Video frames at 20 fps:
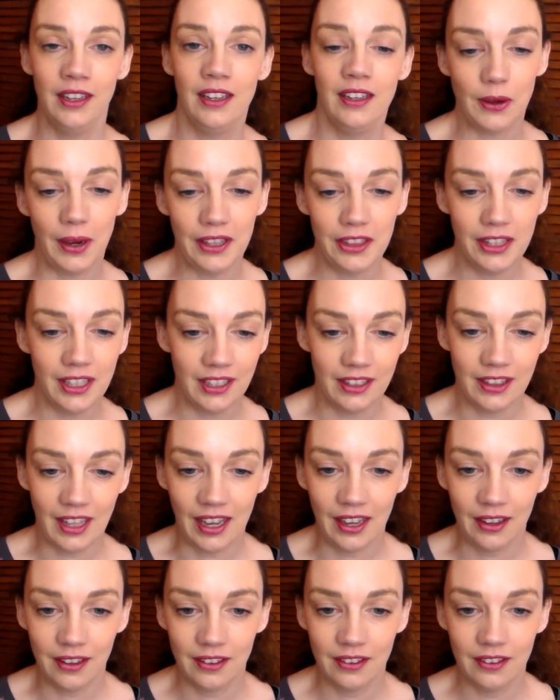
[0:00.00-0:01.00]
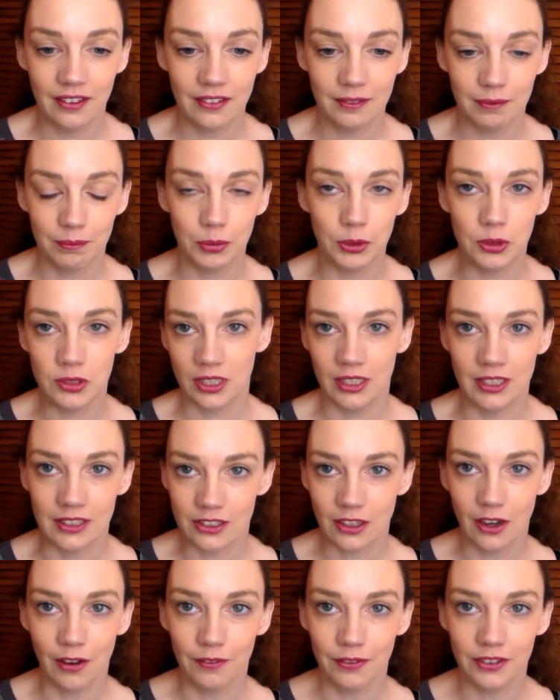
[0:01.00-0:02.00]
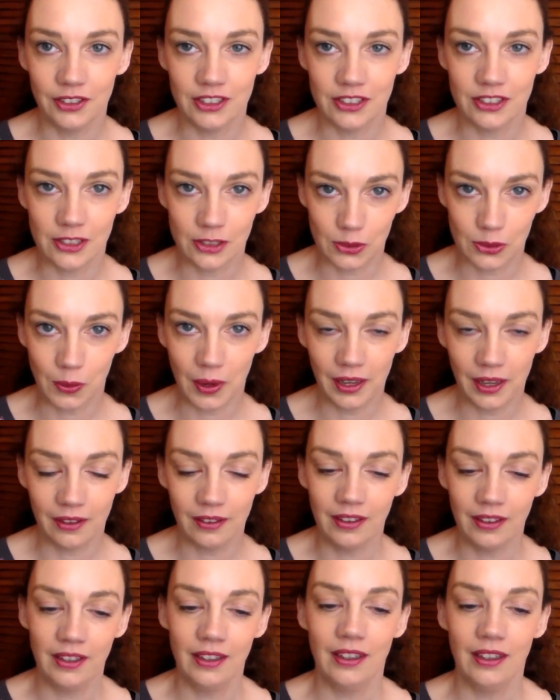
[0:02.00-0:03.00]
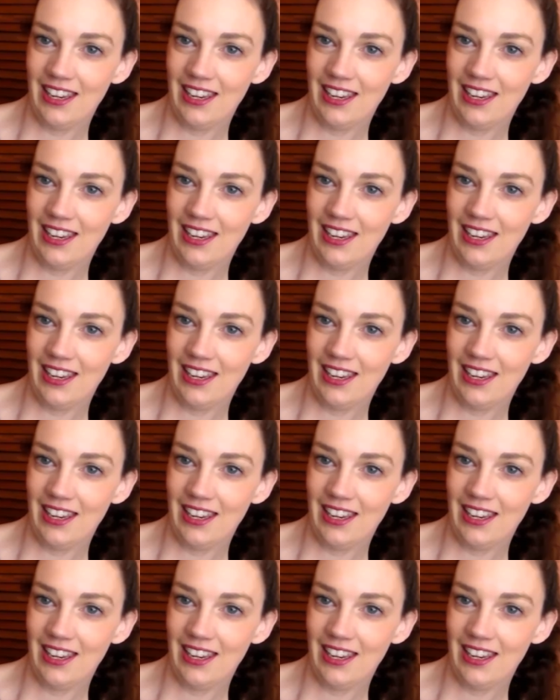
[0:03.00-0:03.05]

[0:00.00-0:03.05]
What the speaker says: so I think that boosted his confidence as well.